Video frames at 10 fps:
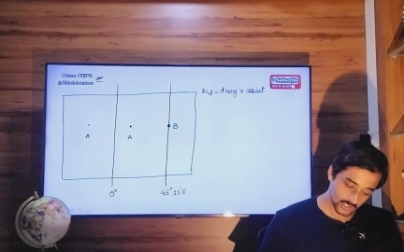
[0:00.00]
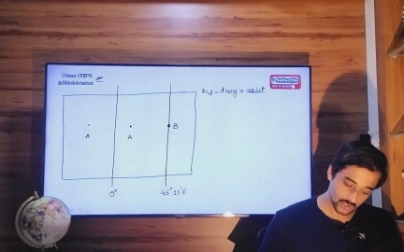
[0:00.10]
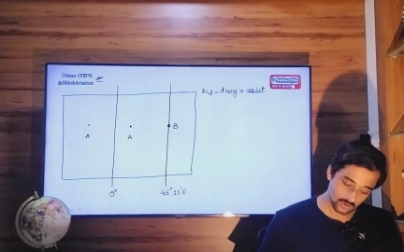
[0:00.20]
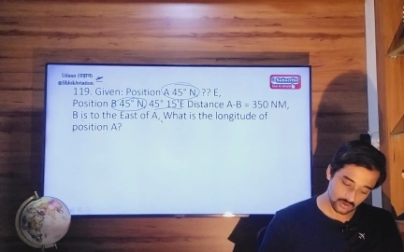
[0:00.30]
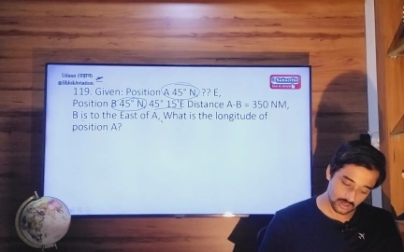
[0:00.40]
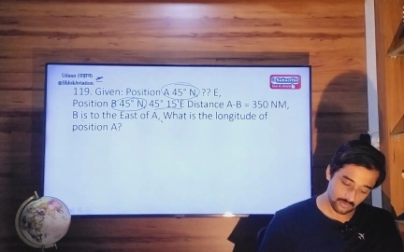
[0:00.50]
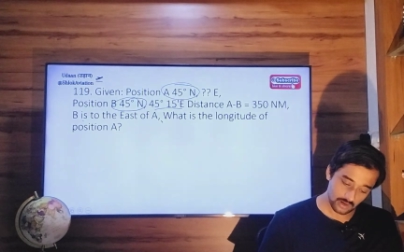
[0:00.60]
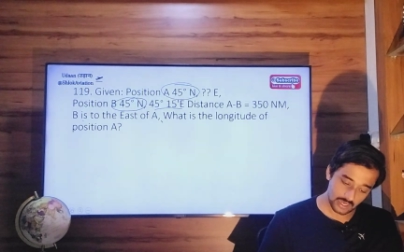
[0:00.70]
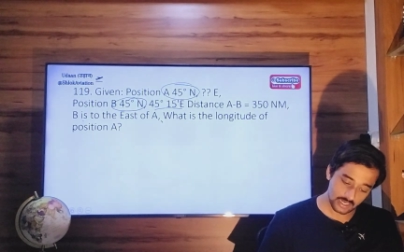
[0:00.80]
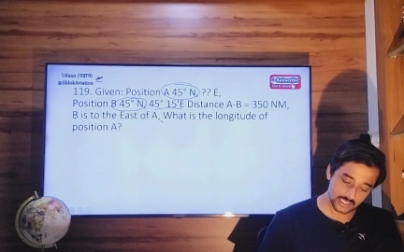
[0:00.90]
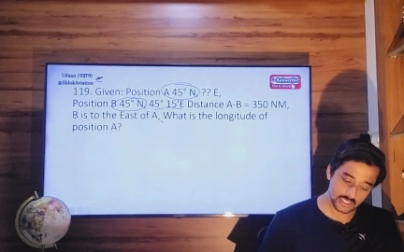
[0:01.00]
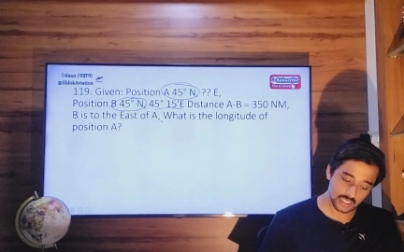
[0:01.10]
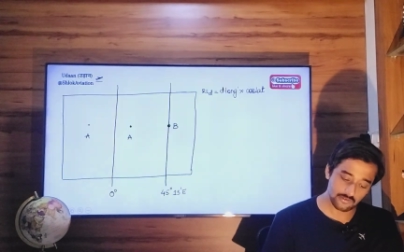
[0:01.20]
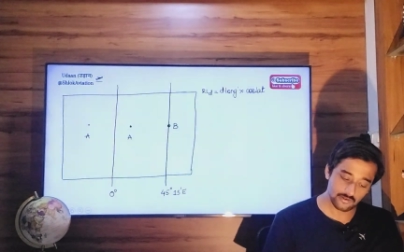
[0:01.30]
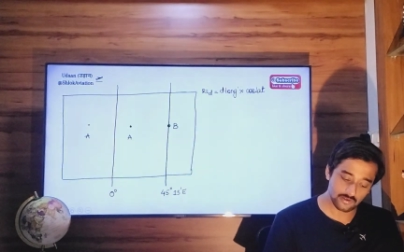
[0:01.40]
So rhumb line is
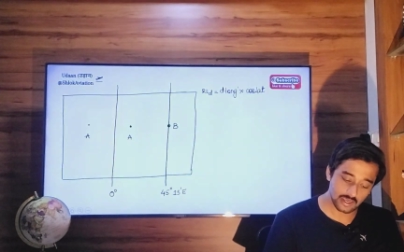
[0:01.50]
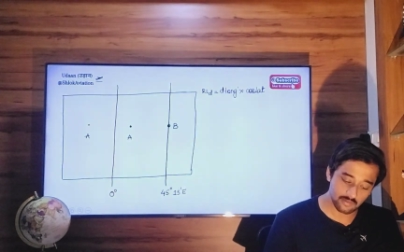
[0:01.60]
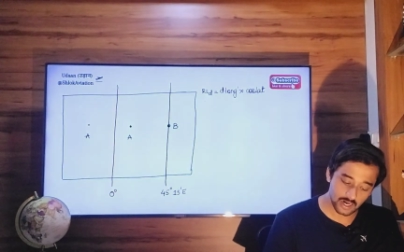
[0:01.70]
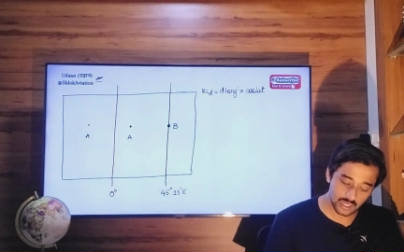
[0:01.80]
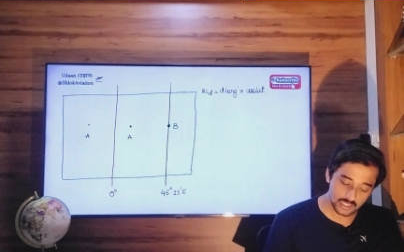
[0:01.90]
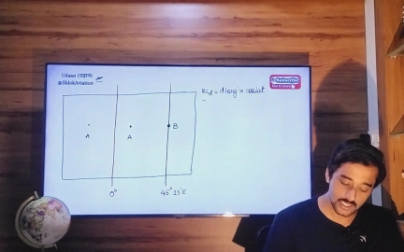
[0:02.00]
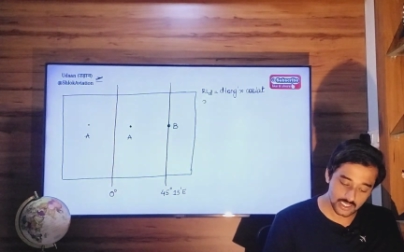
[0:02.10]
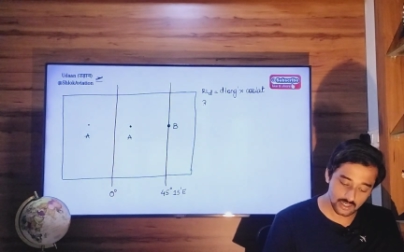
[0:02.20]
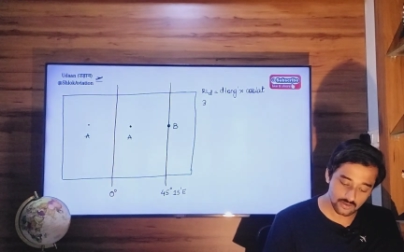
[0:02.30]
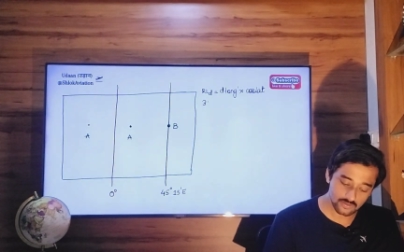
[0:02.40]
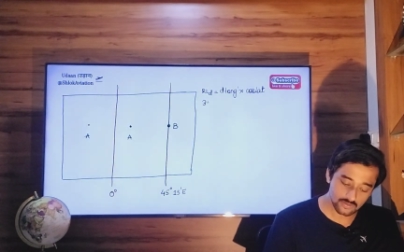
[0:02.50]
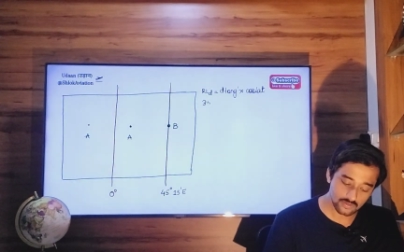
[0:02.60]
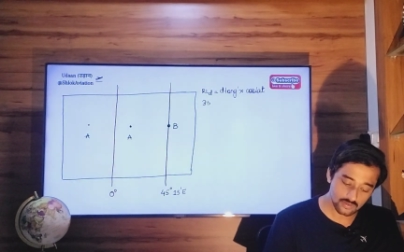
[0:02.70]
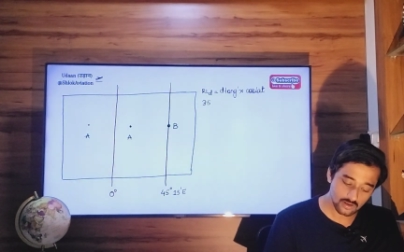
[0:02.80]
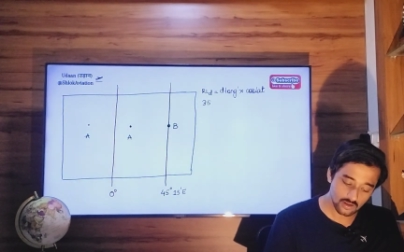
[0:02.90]
350 miles
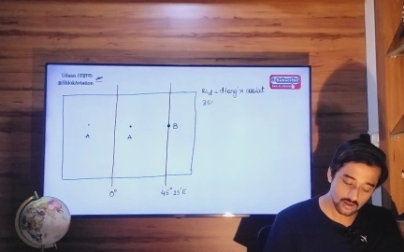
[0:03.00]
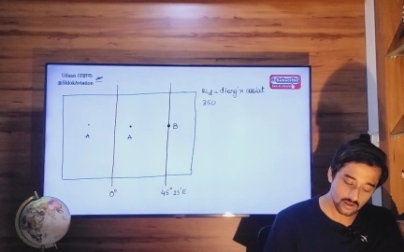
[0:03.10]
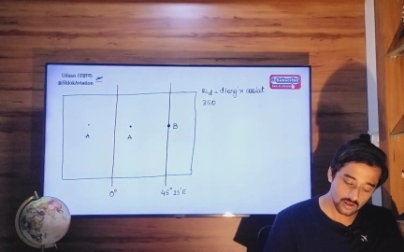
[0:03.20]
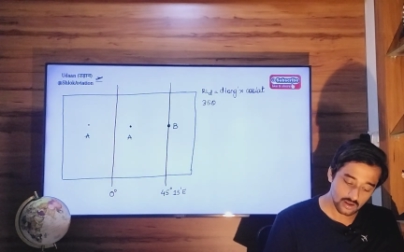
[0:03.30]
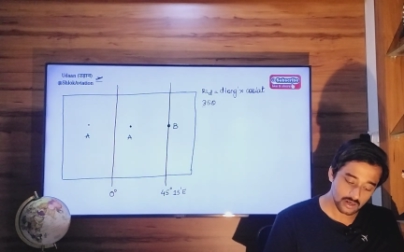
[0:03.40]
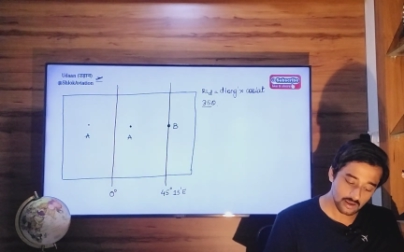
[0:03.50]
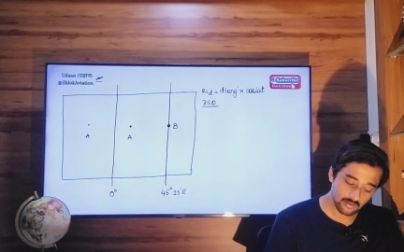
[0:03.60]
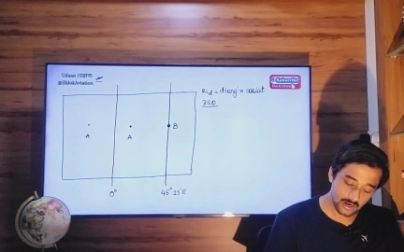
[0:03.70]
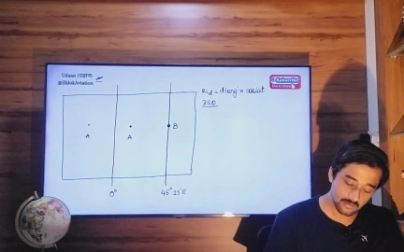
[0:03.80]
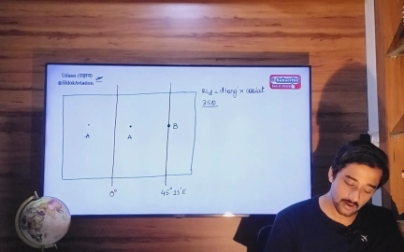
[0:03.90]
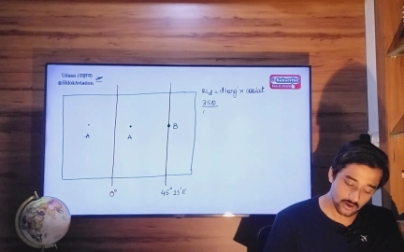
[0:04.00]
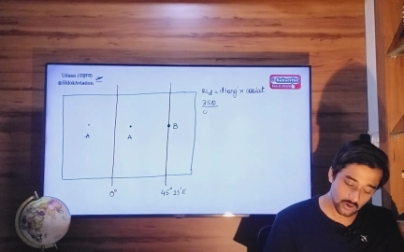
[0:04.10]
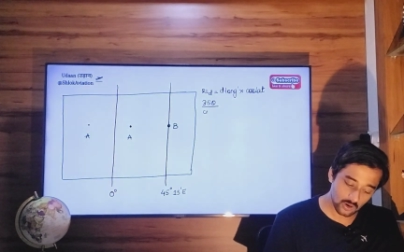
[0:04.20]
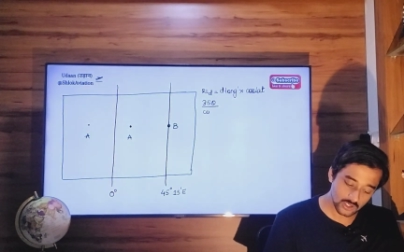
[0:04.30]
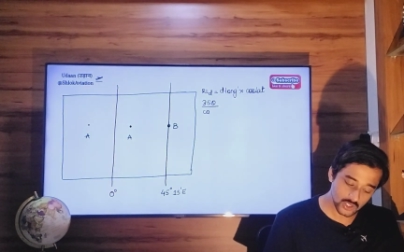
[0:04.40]
divided by
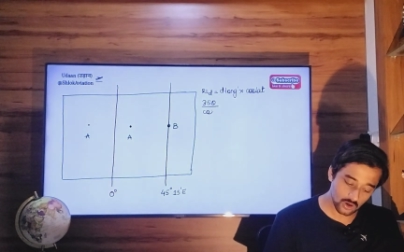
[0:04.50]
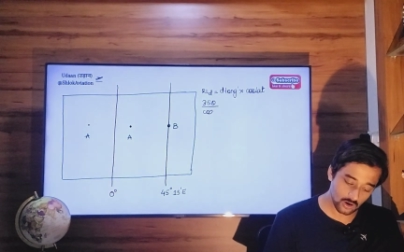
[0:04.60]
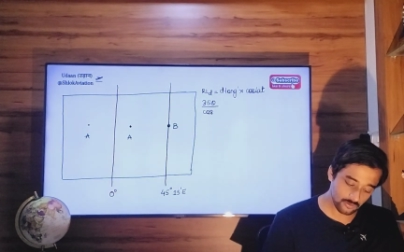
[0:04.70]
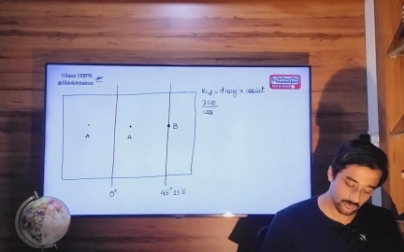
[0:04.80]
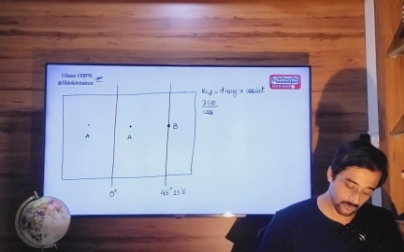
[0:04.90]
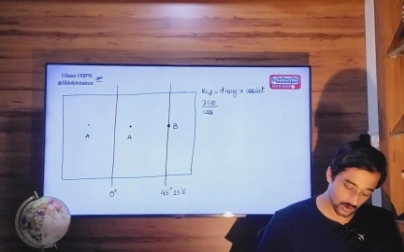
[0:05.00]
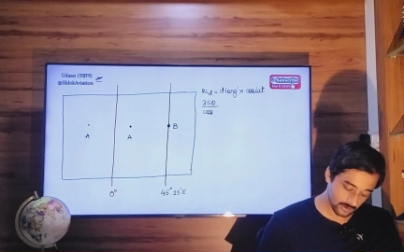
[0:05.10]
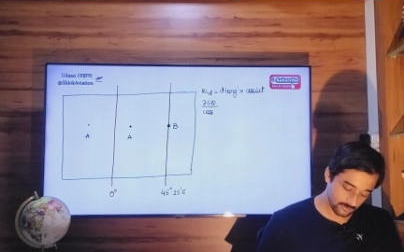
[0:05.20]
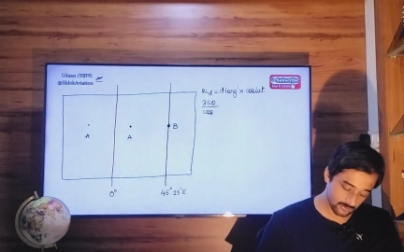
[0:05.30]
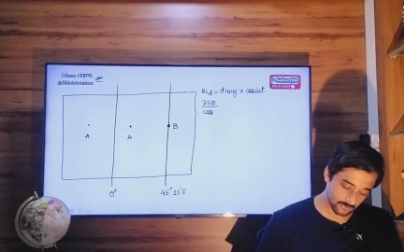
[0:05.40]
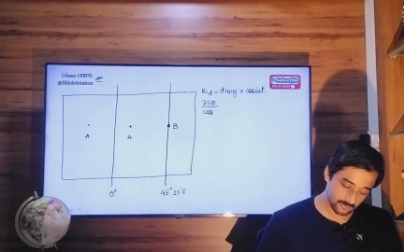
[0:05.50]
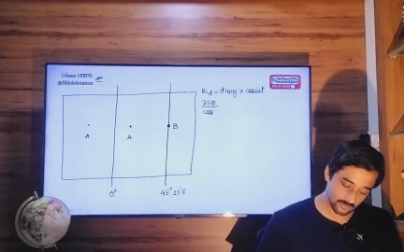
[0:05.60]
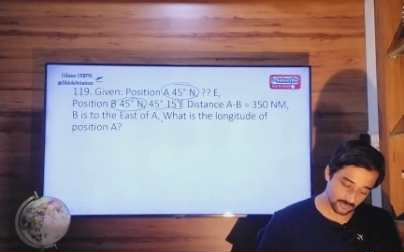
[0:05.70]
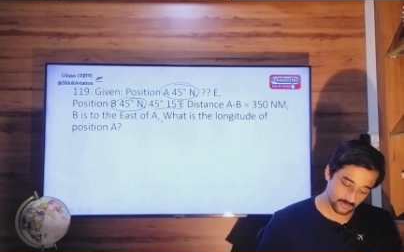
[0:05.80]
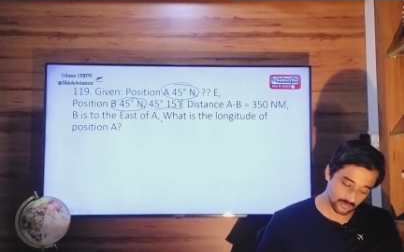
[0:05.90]
cos of
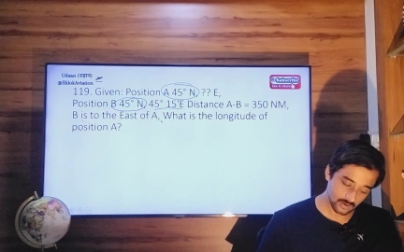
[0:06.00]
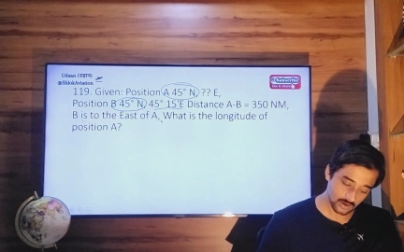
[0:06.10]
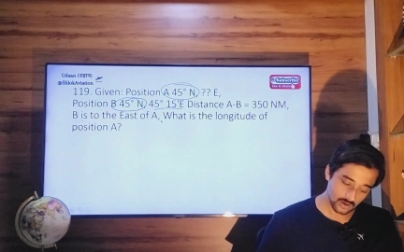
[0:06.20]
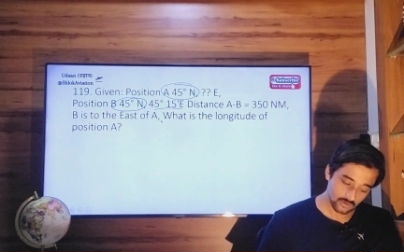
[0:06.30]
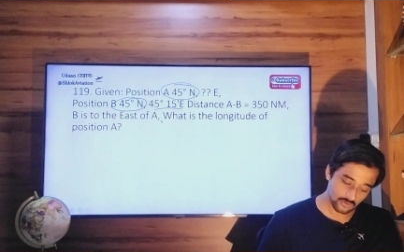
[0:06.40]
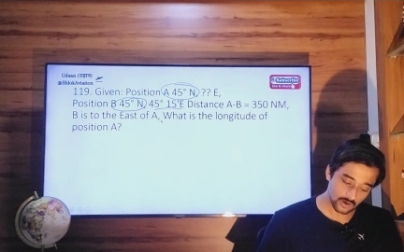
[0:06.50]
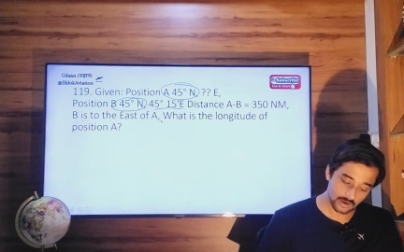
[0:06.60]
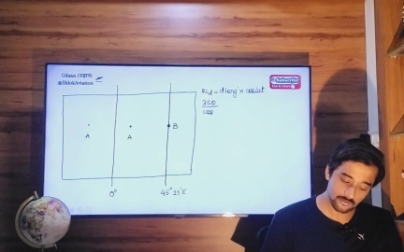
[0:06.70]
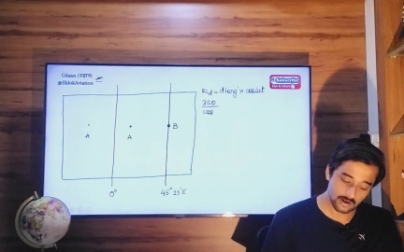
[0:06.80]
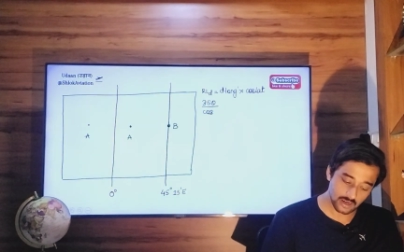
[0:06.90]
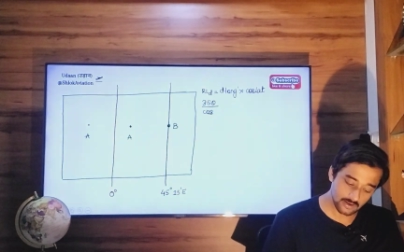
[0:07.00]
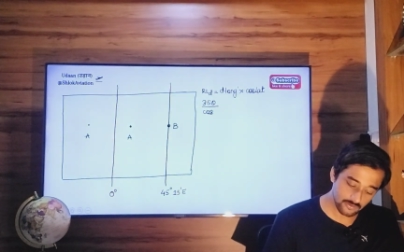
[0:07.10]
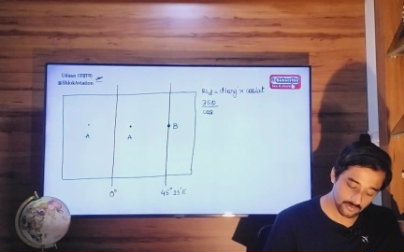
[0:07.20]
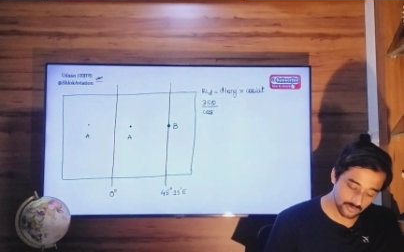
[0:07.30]
45.